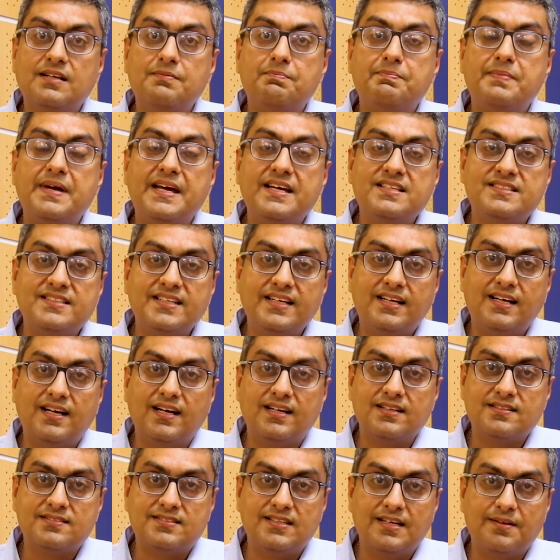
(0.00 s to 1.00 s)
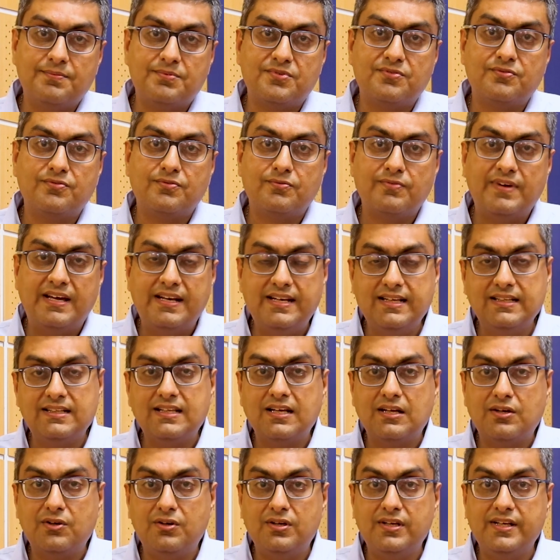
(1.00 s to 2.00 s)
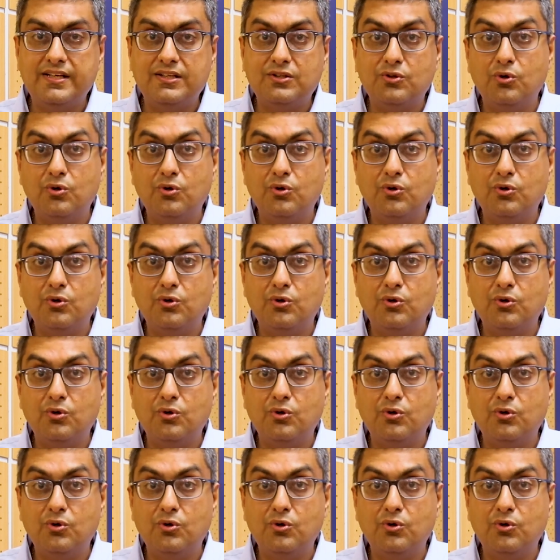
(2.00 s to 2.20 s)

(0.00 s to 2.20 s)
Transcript: the basic concepts very thoroughly,